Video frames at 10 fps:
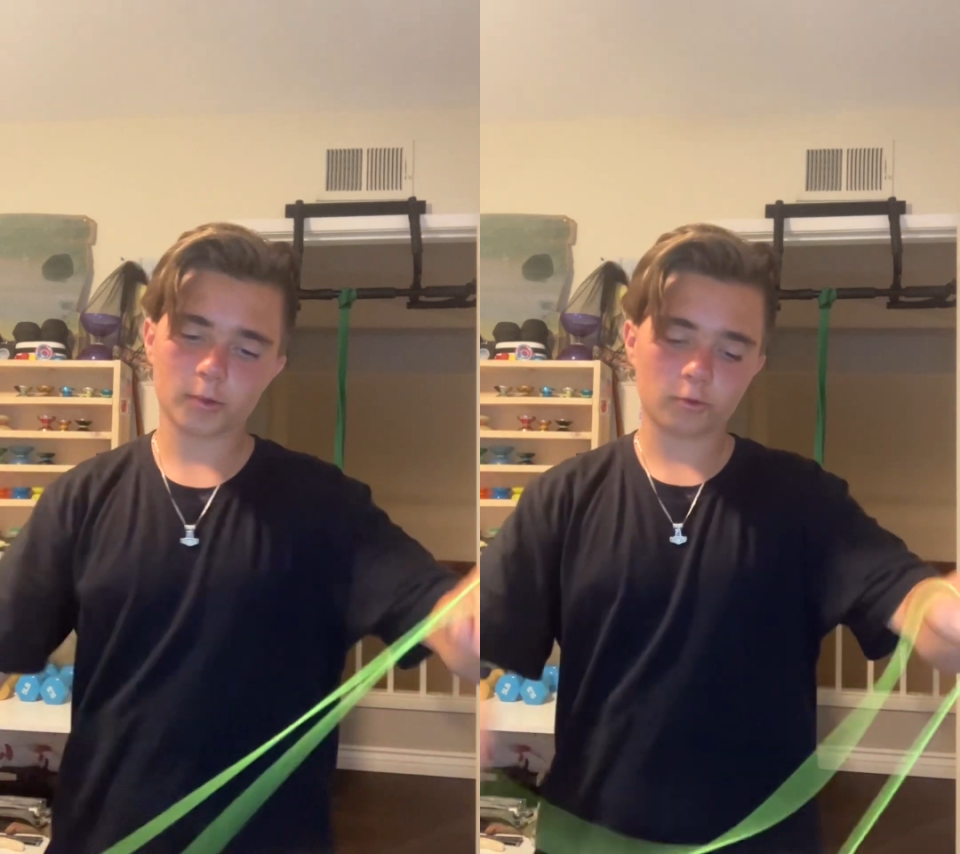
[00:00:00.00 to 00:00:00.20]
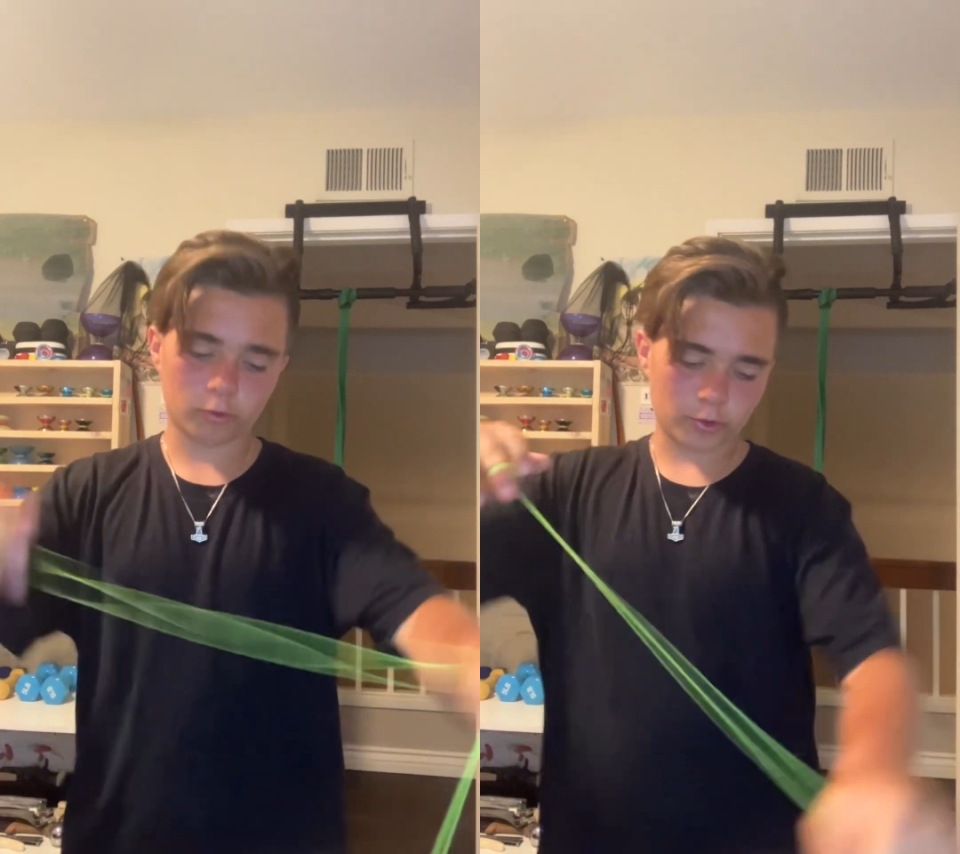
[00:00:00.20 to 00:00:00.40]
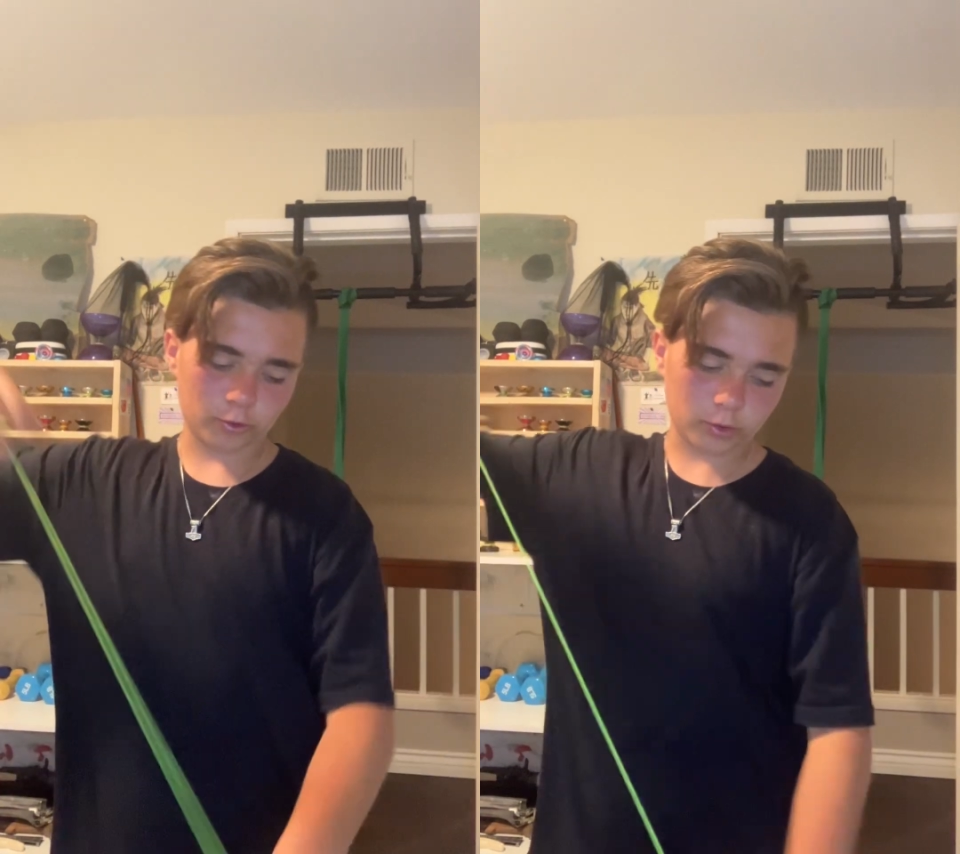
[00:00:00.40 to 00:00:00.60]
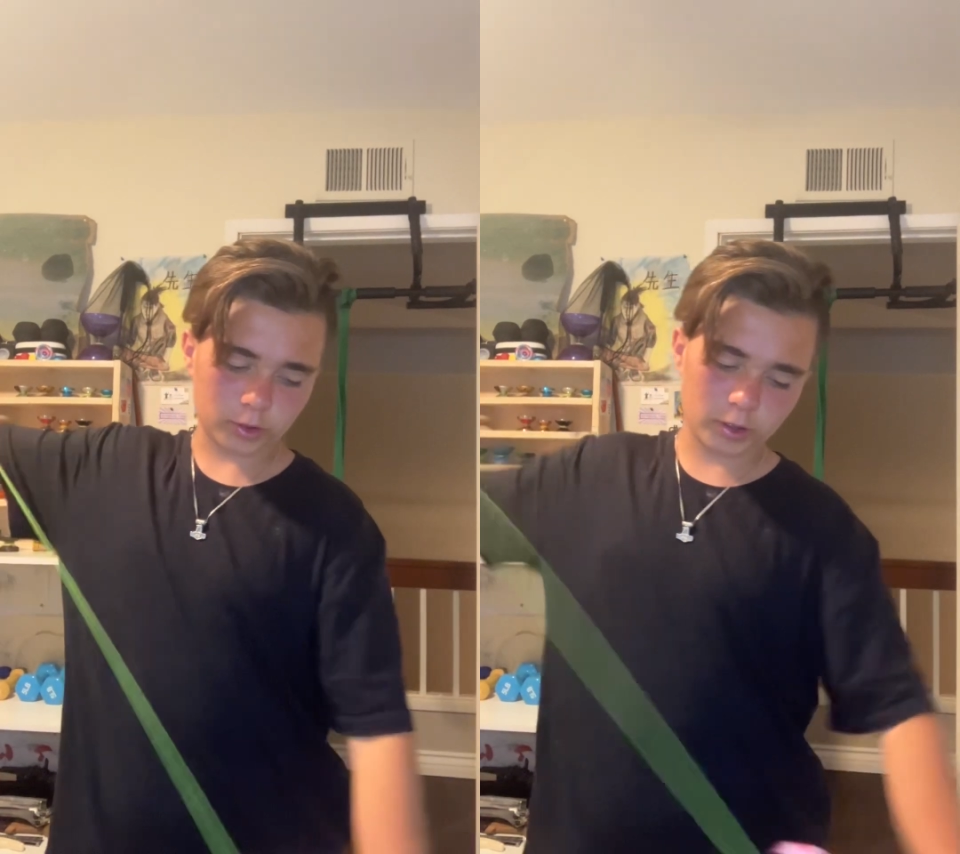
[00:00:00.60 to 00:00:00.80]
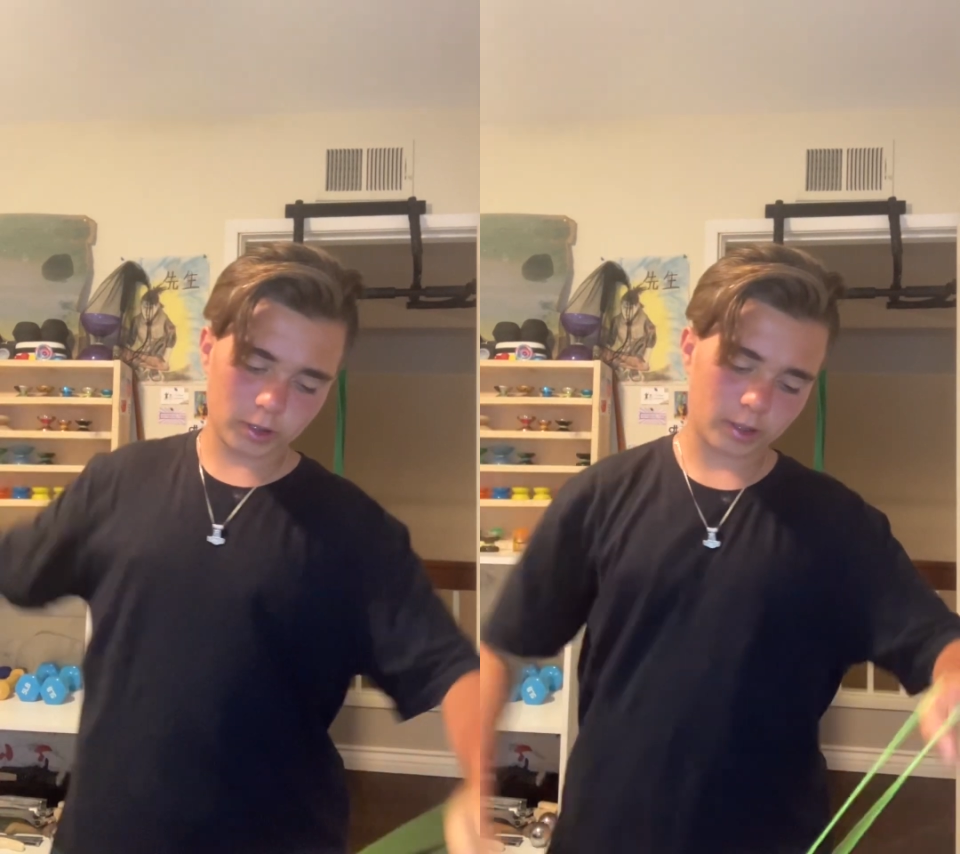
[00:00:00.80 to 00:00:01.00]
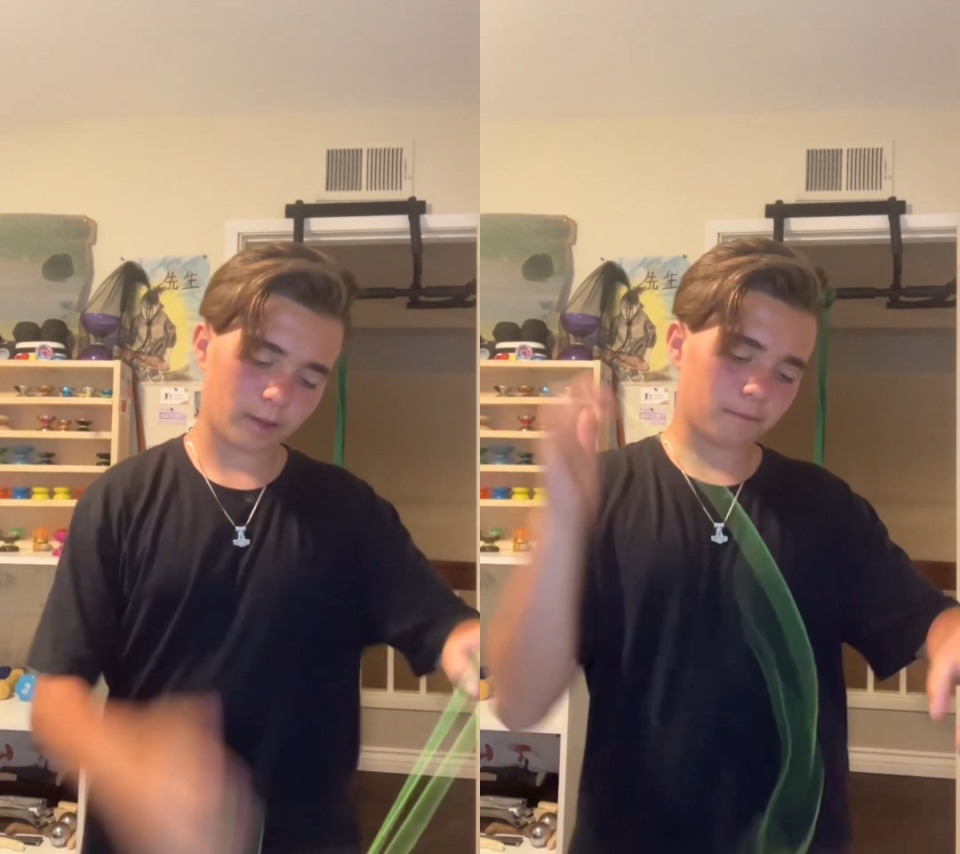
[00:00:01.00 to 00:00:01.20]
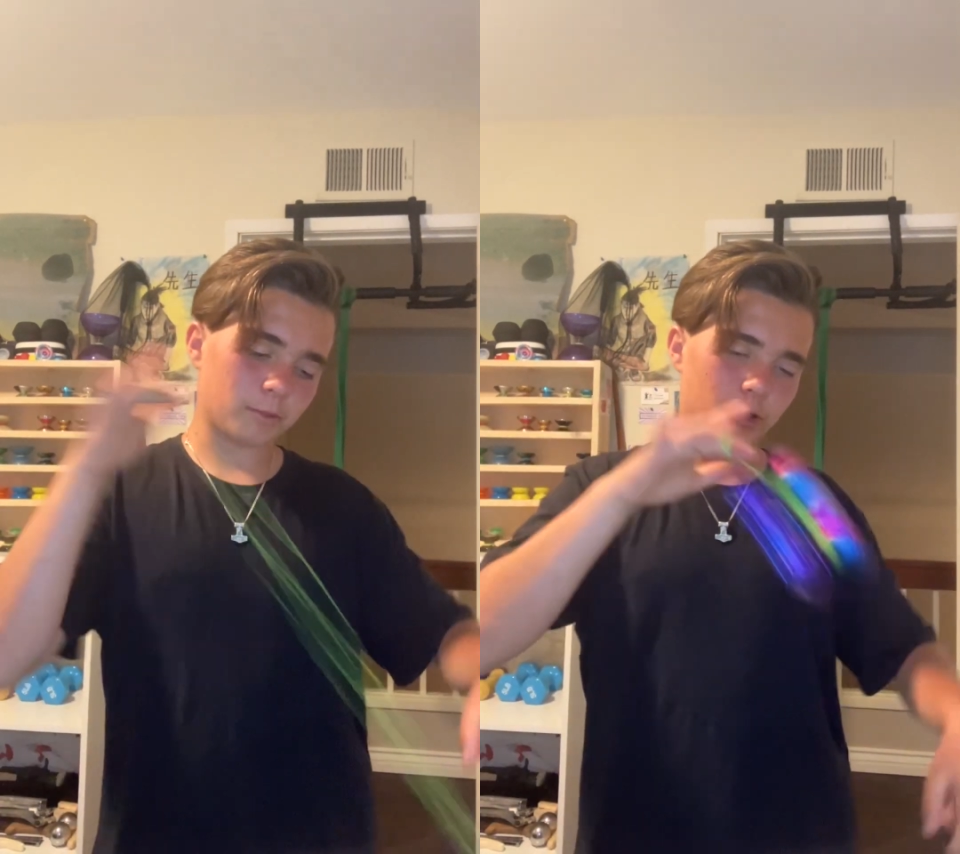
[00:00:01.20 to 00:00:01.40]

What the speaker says: or you'll see them